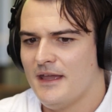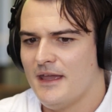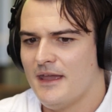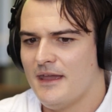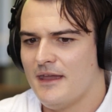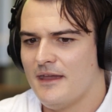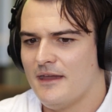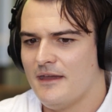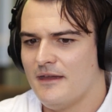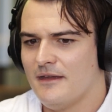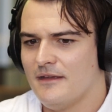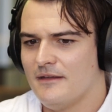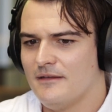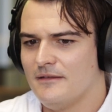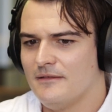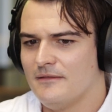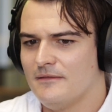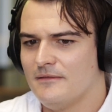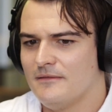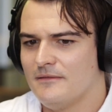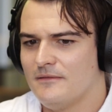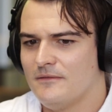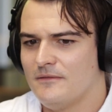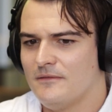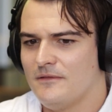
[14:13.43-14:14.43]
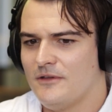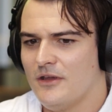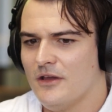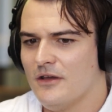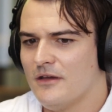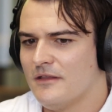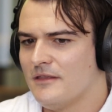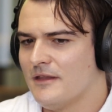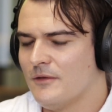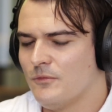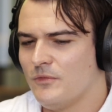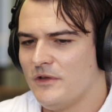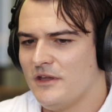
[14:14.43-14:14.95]
And
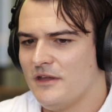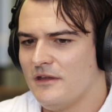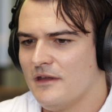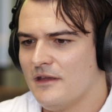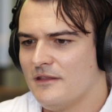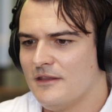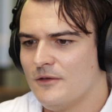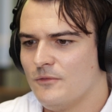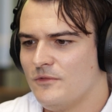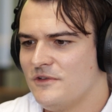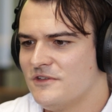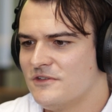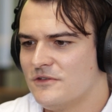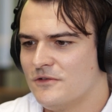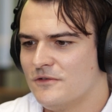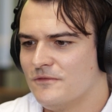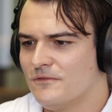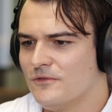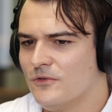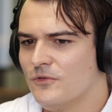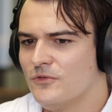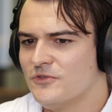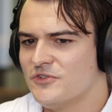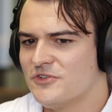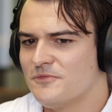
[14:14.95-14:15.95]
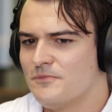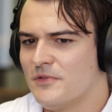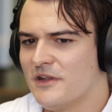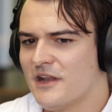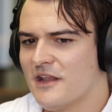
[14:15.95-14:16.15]
then we sort of launched.